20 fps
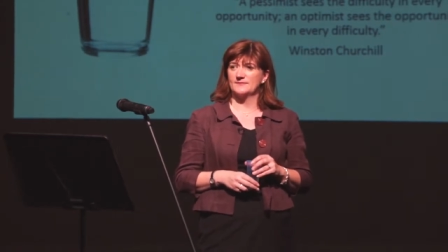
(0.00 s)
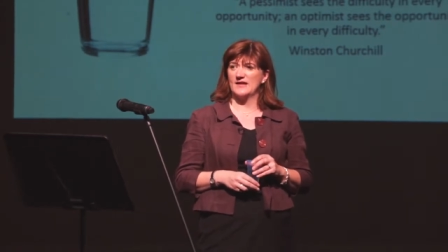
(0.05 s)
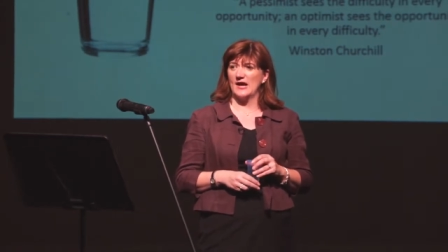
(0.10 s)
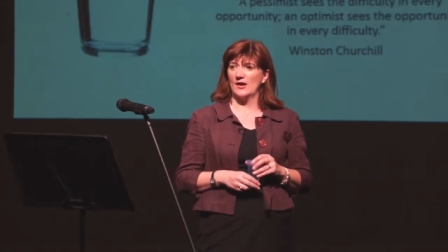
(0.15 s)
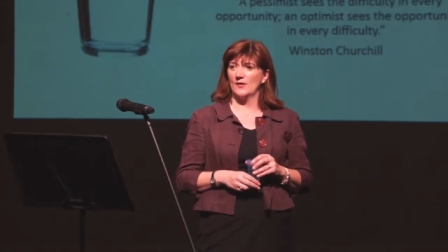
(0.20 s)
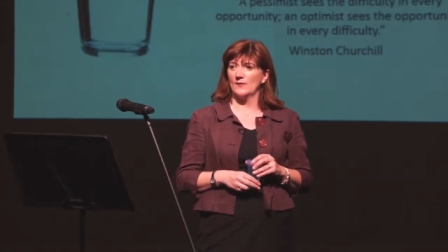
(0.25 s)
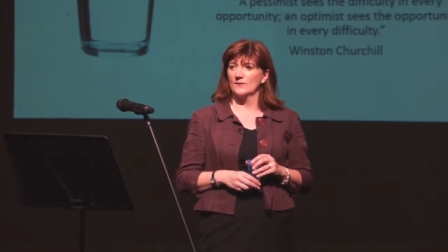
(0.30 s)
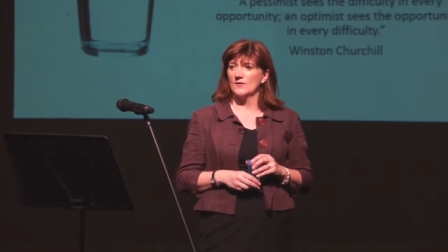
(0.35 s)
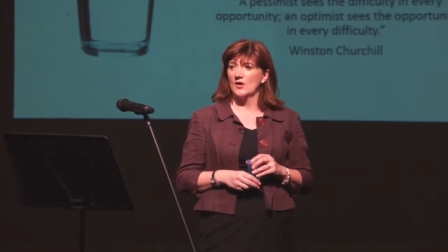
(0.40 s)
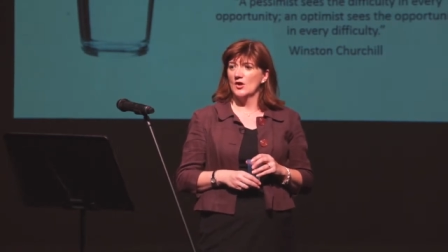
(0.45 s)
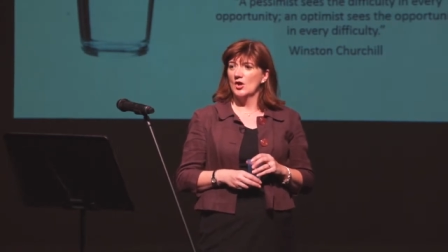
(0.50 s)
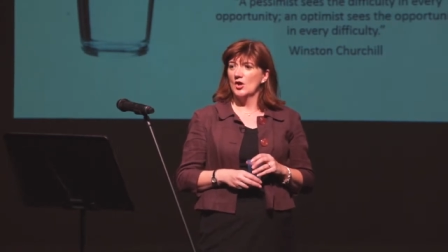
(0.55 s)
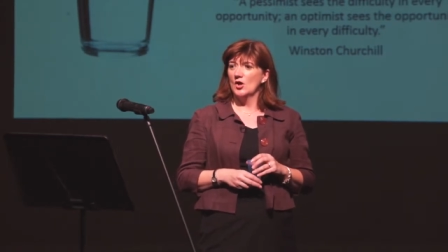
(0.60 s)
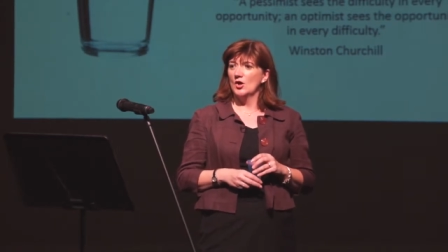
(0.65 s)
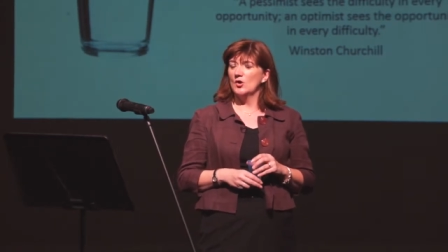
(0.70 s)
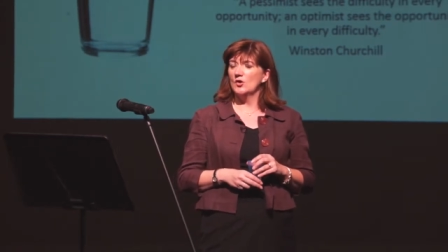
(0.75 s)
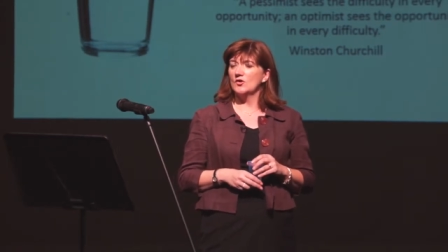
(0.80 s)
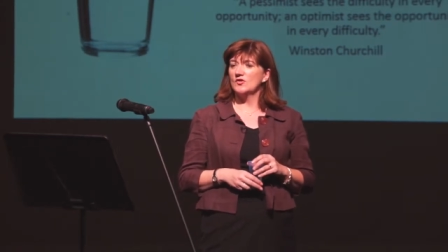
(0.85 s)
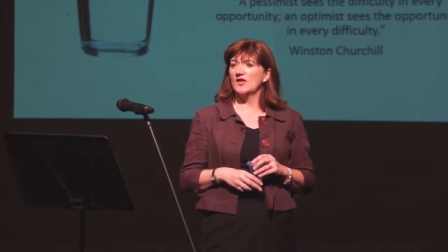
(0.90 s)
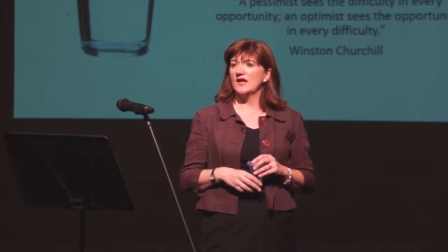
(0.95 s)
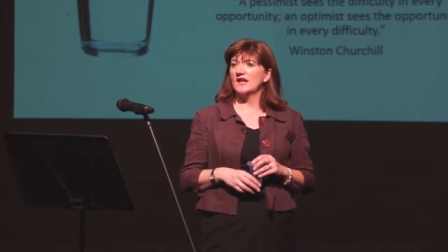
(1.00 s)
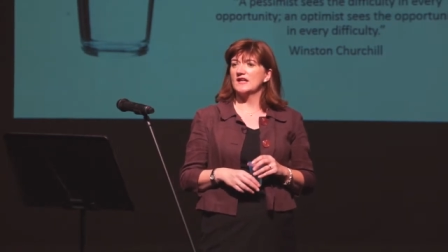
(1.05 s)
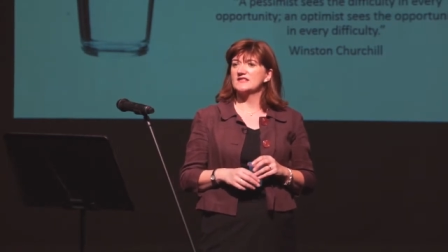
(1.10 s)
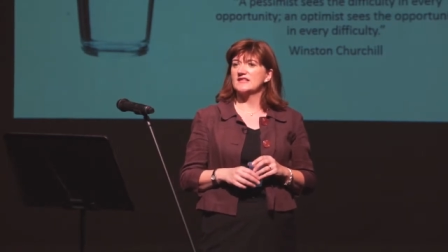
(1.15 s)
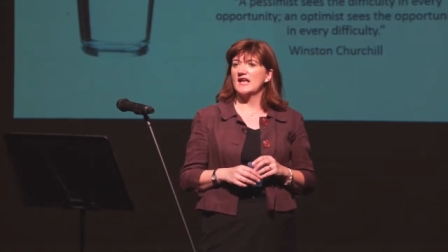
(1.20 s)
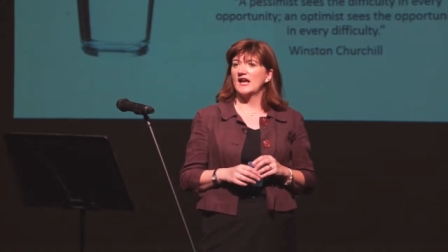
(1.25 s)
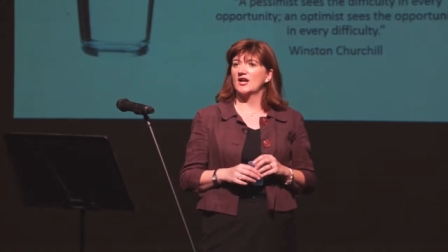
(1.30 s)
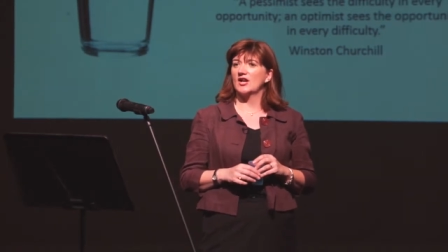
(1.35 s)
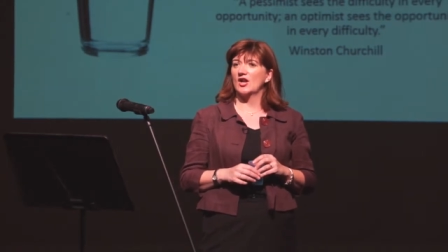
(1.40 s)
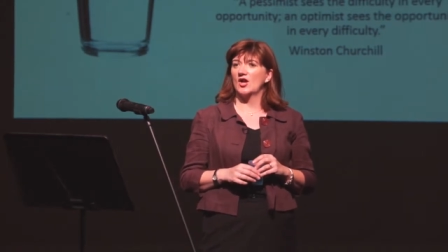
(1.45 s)
Now, who thinks
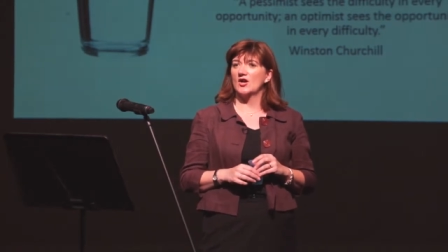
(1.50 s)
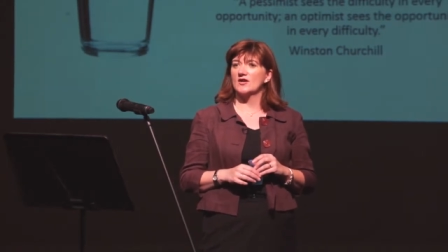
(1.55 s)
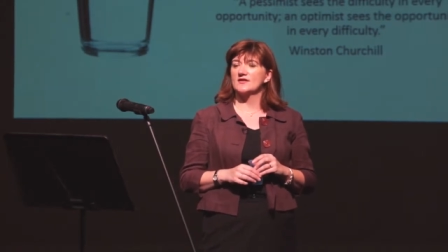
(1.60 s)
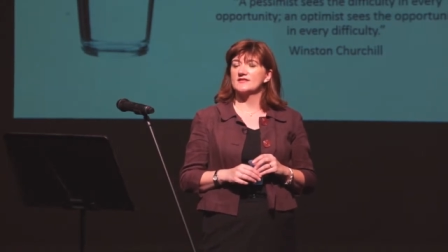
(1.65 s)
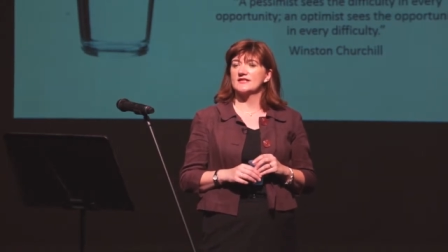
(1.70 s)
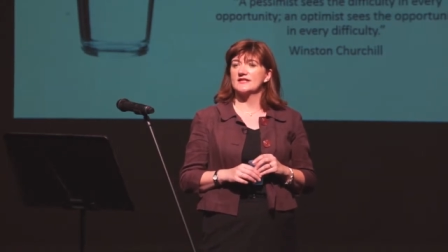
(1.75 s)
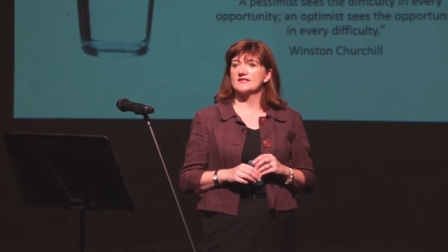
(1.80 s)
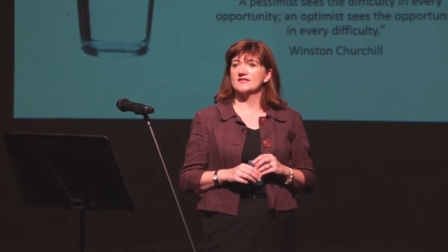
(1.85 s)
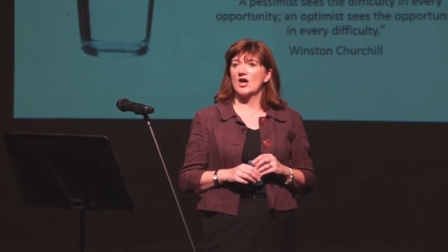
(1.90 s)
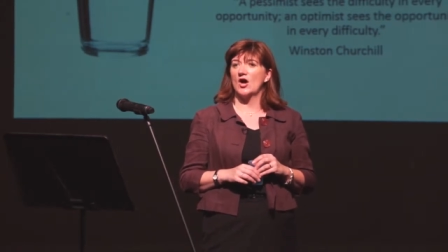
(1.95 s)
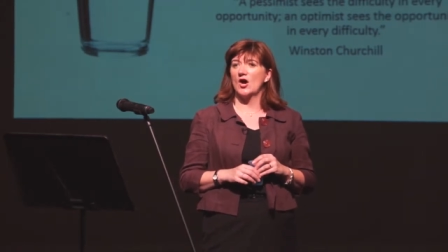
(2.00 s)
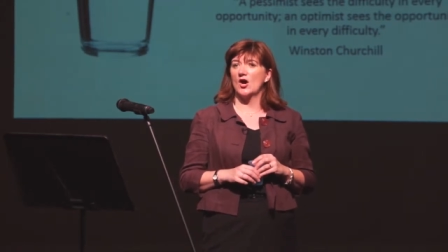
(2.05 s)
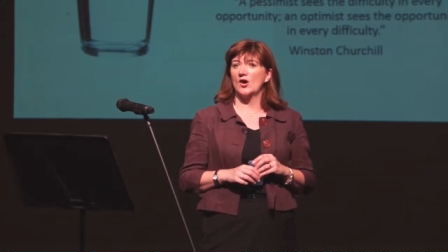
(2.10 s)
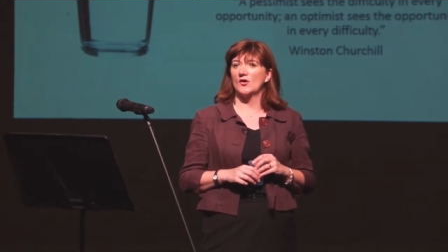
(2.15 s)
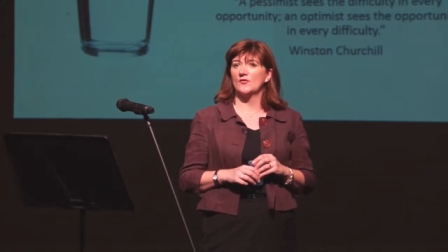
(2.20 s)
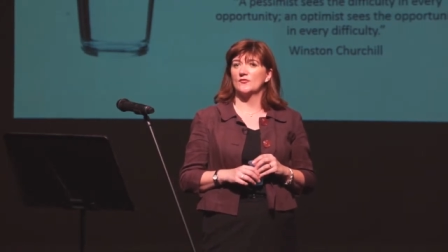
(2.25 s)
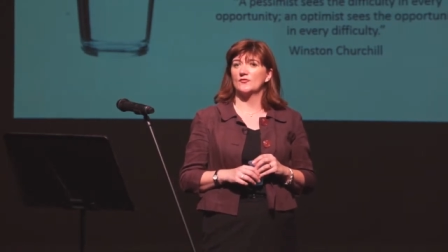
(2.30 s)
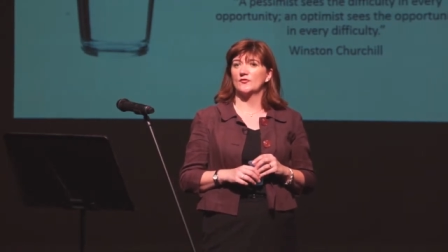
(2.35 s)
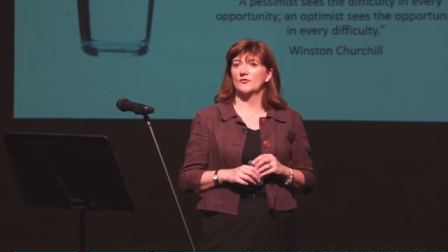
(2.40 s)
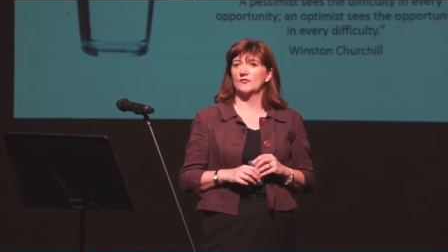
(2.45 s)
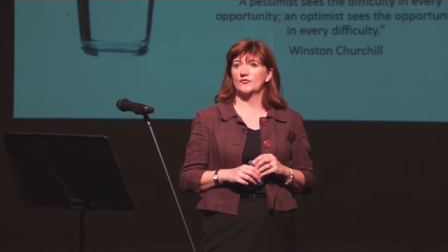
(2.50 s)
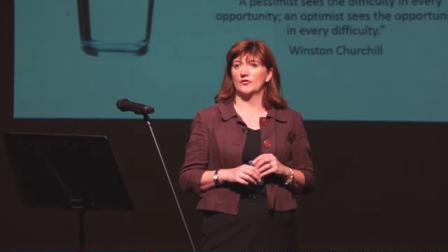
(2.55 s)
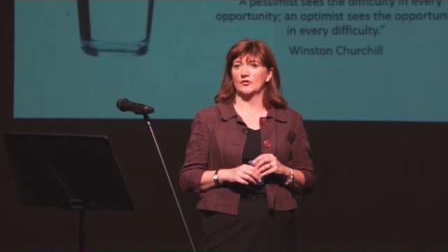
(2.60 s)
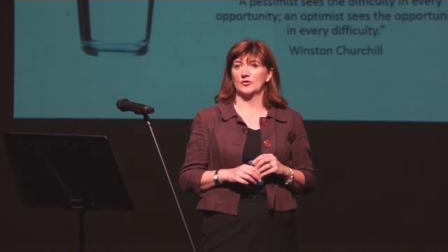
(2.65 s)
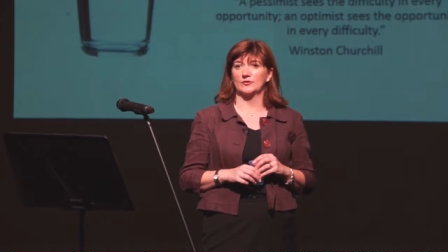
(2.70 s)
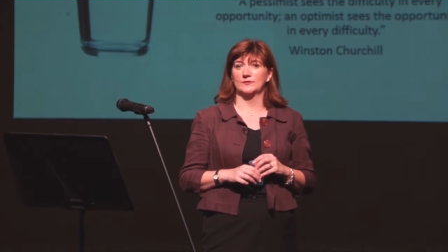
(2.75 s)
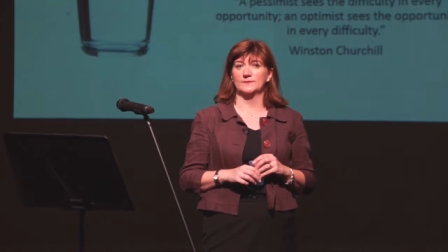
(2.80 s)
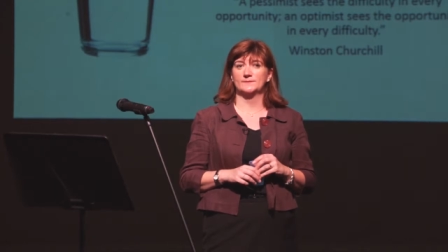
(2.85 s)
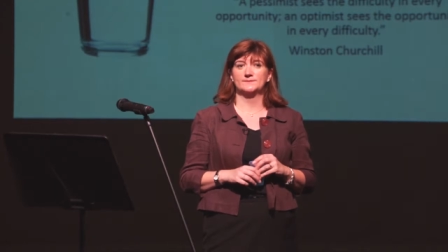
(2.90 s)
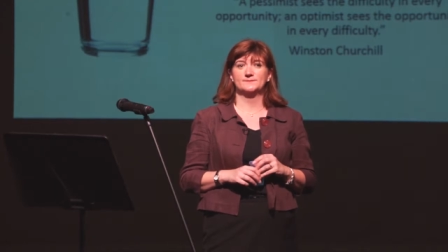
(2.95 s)
that glass is half
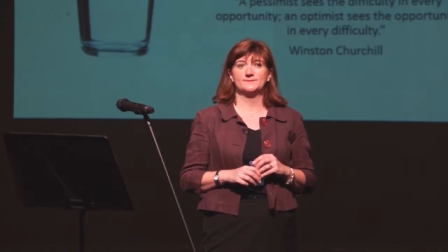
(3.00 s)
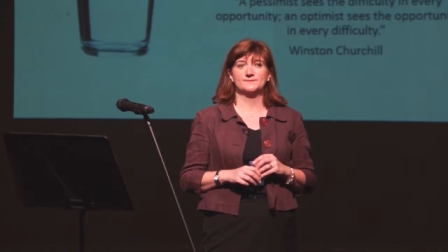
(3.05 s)
full?